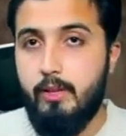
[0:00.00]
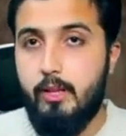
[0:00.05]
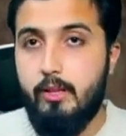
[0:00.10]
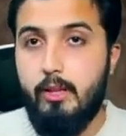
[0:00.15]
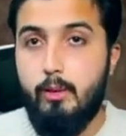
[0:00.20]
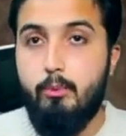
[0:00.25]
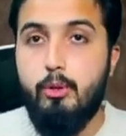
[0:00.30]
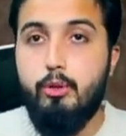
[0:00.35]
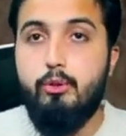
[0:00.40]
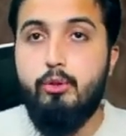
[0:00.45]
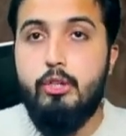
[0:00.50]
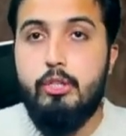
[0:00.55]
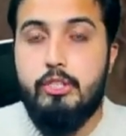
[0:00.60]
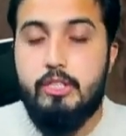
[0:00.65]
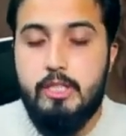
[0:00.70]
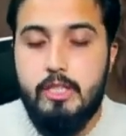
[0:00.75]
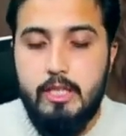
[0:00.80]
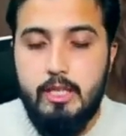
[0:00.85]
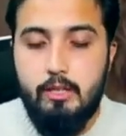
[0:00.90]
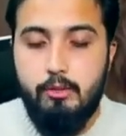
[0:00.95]
that they want to
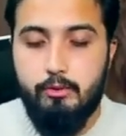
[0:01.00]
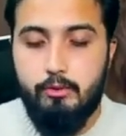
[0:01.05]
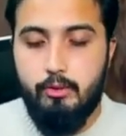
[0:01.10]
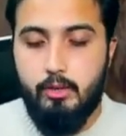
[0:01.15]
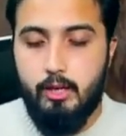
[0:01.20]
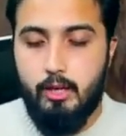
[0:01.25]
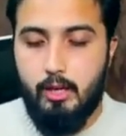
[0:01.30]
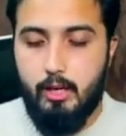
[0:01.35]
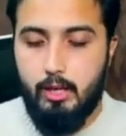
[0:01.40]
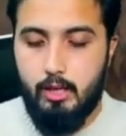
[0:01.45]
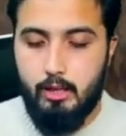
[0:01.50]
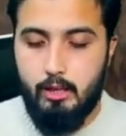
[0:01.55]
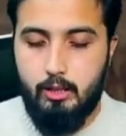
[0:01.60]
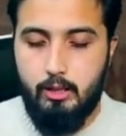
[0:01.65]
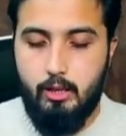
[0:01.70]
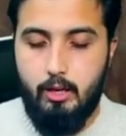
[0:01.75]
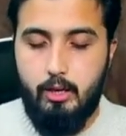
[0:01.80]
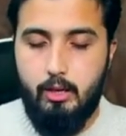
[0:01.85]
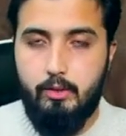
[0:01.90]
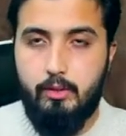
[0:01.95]
achieve
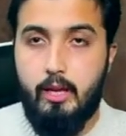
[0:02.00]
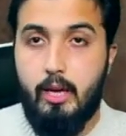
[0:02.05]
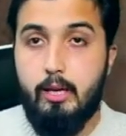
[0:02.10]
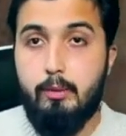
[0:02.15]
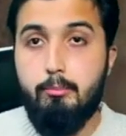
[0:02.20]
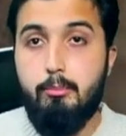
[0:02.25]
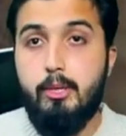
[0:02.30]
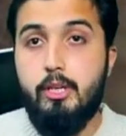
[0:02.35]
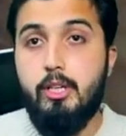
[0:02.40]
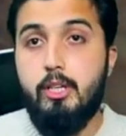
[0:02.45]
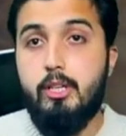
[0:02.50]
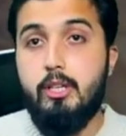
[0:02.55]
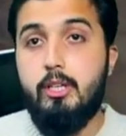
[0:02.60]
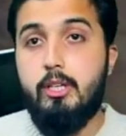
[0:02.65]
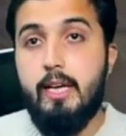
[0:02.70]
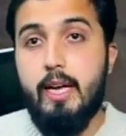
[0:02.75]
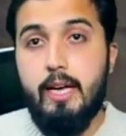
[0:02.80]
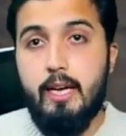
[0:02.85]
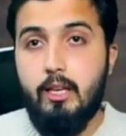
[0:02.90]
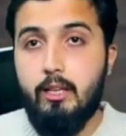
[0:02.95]
in that particular
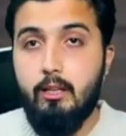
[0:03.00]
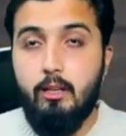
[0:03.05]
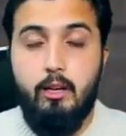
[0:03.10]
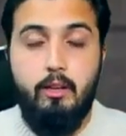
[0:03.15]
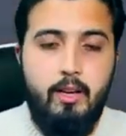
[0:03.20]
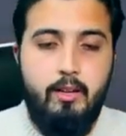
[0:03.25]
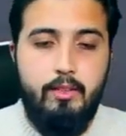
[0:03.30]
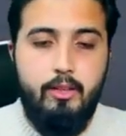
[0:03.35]
decade.